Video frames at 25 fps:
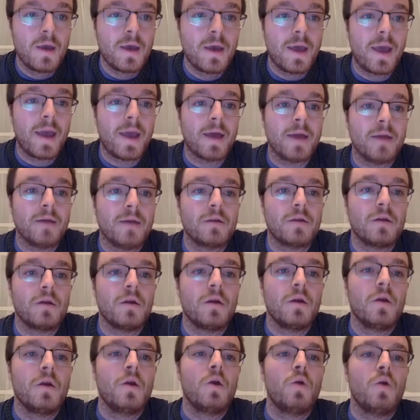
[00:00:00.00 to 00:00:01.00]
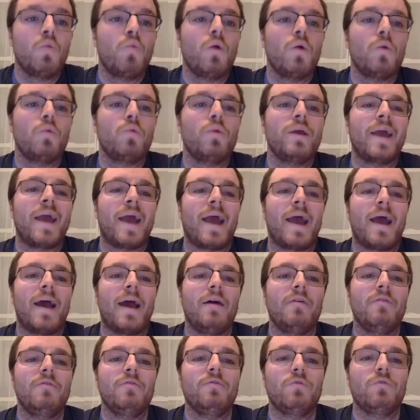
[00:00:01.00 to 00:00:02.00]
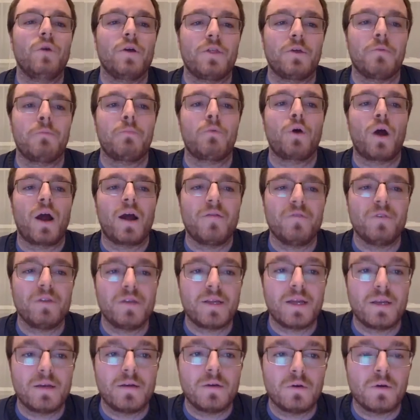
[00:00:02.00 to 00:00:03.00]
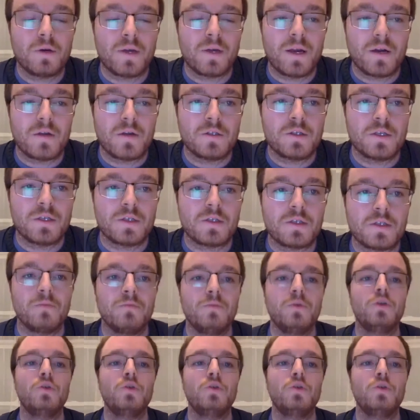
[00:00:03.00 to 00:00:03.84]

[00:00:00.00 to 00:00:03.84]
And what we have with a private dental care system,